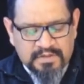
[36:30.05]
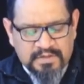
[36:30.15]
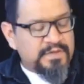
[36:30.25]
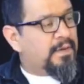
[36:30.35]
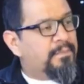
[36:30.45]

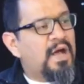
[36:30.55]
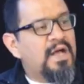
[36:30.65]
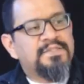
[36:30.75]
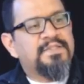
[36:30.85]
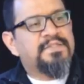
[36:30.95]
the
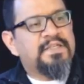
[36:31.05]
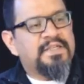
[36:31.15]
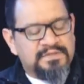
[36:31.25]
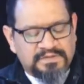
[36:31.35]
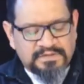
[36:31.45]
apostasy
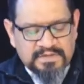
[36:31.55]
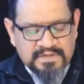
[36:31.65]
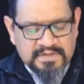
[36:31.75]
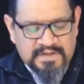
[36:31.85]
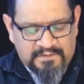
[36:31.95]

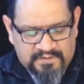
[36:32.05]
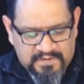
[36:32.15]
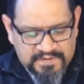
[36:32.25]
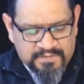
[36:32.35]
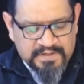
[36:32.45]
in
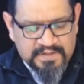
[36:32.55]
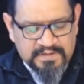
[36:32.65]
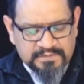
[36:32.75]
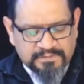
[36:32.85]
verse three.